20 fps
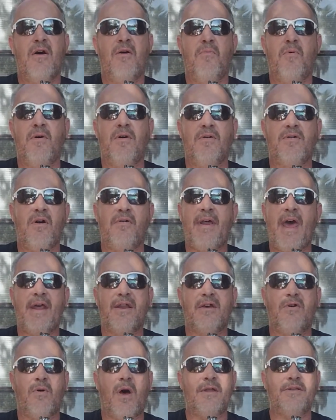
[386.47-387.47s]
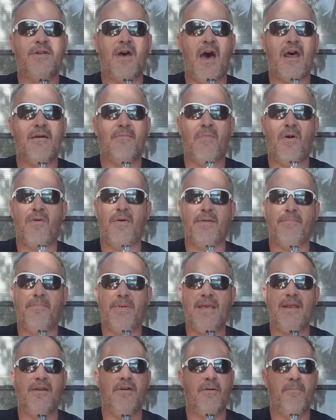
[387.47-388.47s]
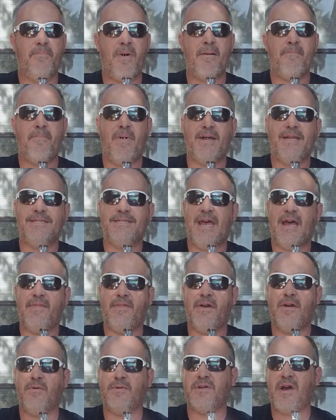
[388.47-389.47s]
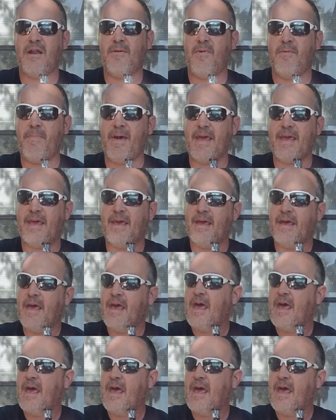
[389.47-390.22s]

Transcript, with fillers: will go down to Guantanamo and be little butt buddies down there in Guantanamo Bay.